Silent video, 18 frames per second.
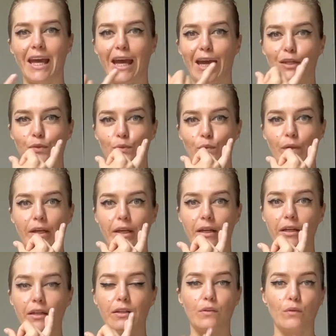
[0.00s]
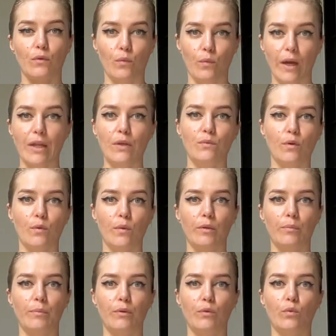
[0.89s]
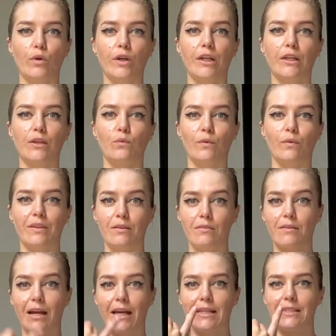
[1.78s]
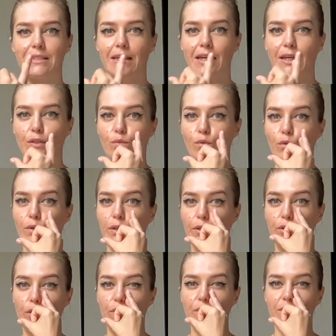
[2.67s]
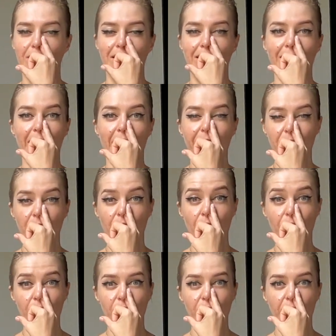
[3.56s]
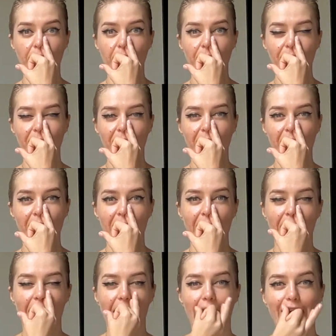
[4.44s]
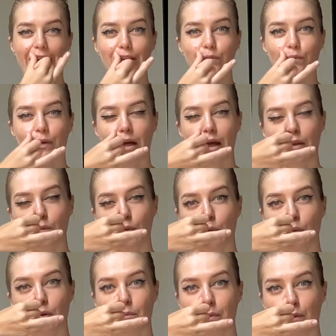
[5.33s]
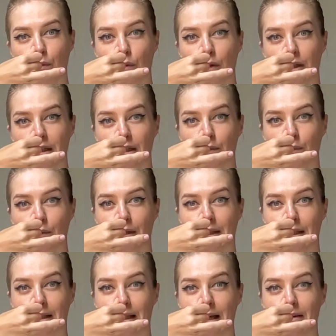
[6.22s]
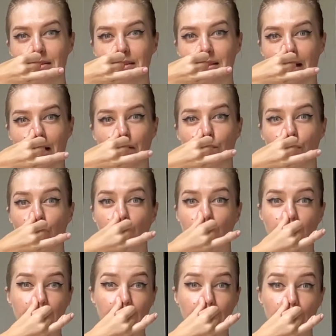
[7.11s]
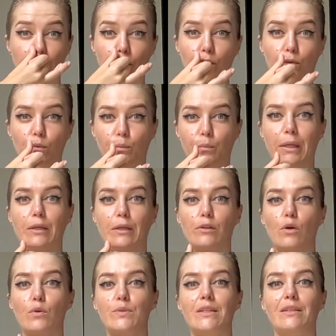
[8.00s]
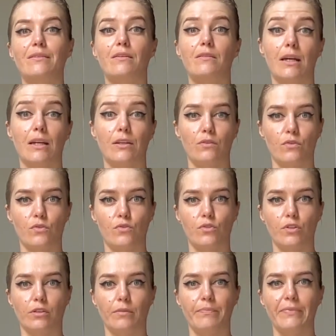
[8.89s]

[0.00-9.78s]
And when we will be working with the right side, we will close the left nostril. And when we will be working with the left side, we will be closing the right nostril.